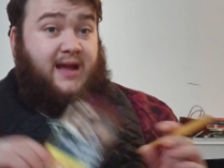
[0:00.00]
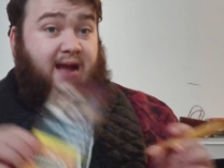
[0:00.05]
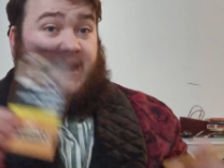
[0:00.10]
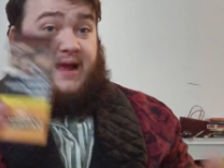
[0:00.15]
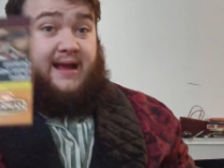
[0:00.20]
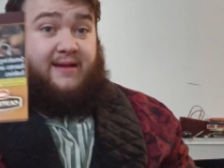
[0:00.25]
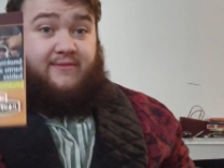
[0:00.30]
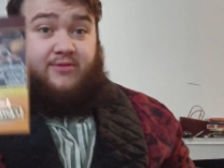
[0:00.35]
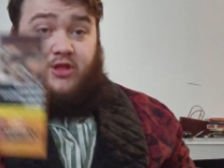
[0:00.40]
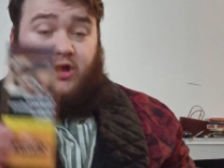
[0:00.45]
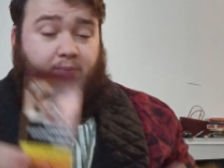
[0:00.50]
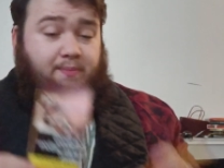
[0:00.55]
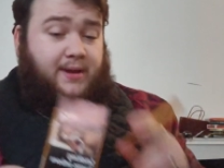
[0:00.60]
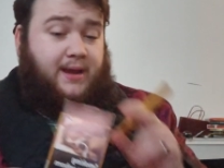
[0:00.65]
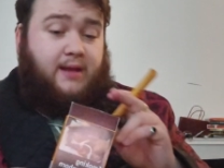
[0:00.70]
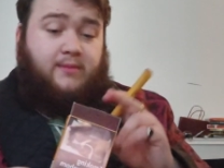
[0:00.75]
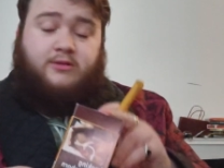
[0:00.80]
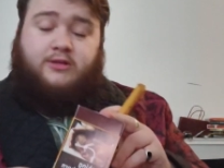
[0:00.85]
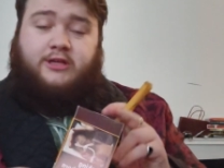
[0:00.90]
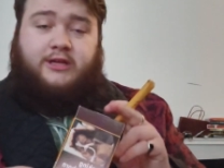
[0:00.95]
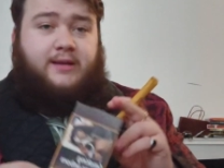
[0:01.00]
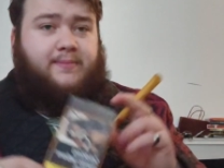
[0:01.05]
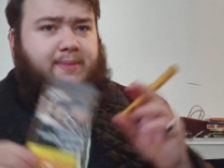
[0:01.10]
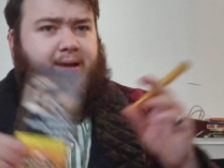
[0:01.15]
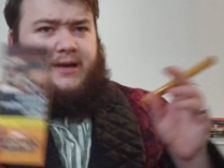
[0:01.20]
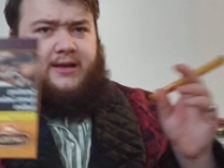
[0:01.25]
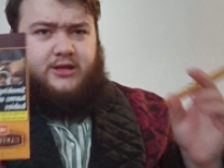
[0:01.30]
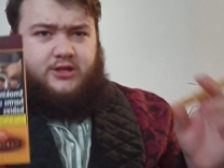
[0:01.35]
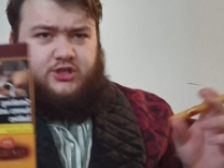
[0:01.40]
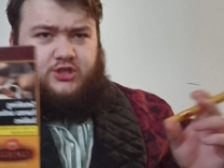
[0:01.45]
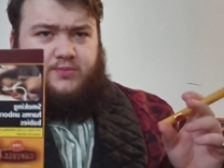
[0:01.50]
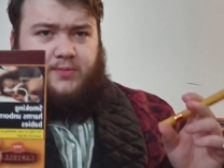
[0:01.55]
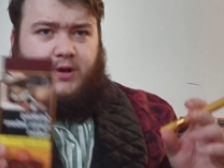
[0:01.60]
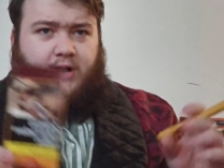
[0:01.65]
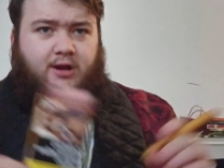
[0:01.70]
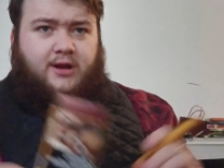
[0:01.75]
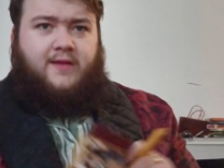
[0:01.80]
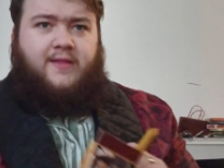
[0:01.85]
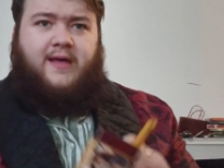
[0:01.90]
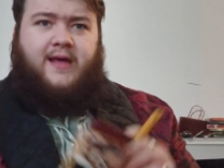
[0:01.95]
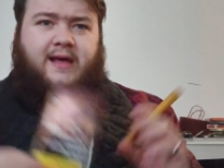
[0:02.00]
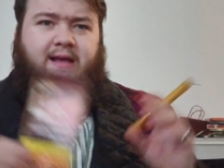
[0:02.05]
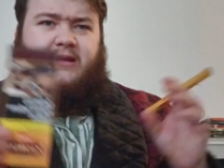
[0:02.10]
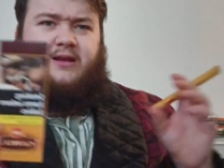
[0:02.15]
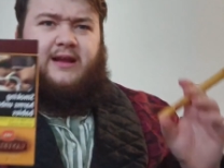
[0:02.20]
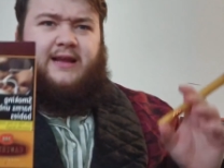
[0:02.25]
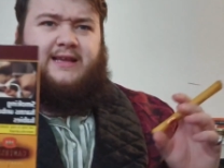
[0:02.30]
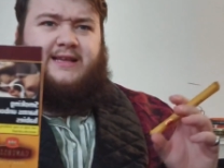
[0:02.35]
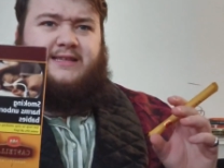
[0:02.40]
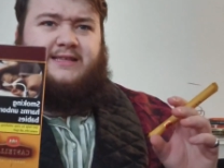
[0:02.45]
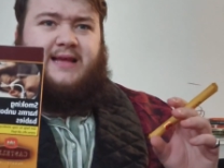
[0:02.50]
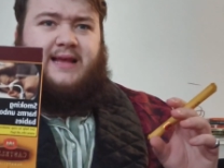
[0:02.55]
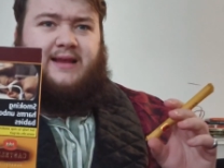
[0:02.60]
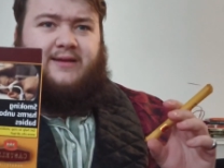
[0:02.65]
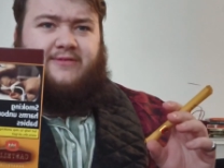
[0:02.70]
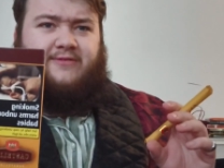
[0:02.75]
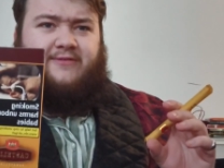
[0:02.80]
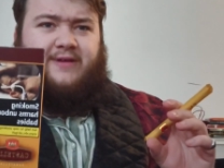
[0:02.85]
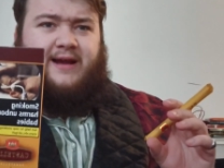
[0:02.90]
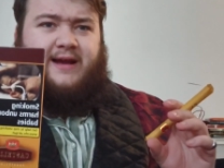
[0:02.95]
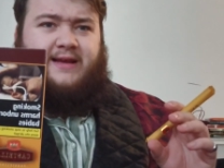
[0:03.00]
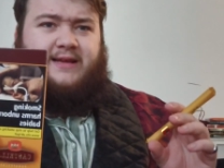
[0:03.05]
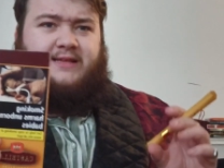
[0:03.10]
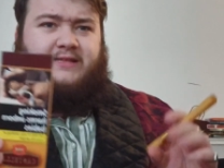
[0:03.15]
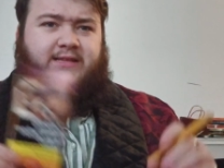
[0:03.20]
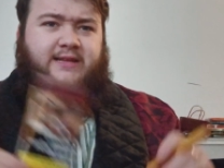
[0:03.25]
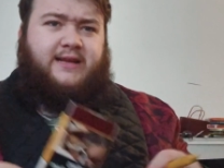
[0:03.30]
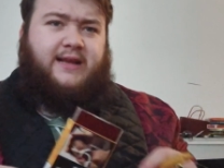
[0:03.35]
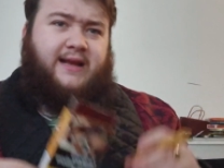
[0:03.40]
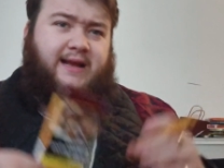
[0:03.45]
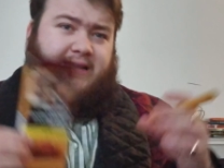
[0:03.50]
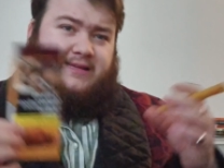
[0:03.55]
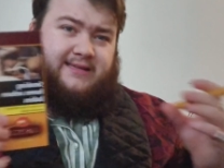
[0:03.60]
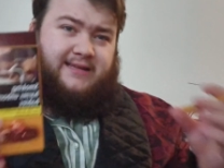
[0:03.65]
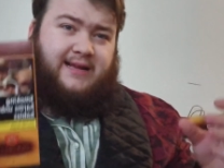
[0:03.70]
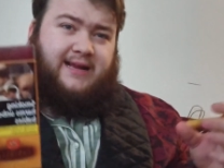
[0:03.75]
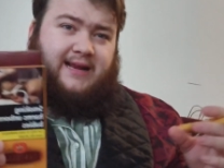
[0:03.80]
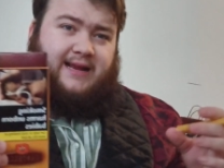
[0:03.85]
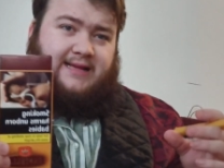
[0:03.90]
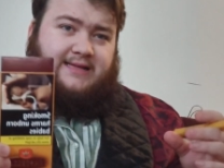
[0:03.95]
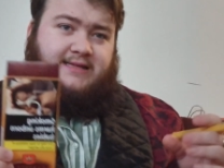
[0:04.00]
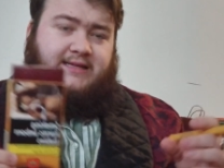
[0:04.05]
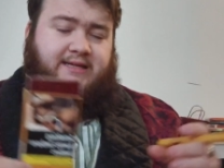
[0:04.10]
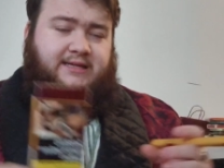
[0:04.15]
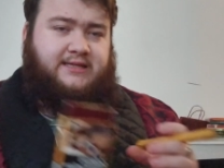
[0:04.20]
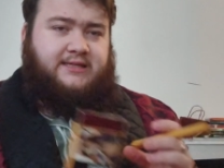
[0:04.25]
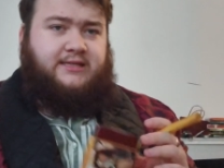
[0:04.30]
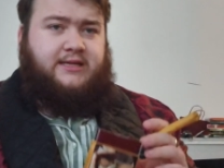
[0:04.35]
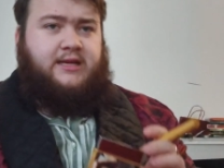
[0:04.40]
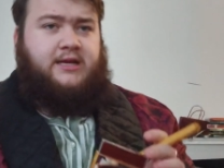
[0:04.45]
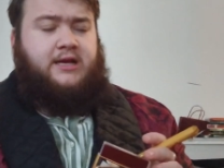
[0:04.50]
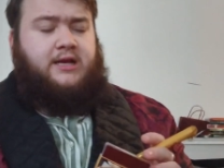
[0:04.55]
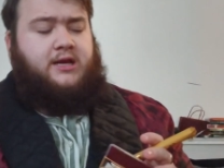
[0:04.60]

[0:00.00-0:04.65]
I have not been able to. You can buy those smaller, they're Castella fine cigars, the classics.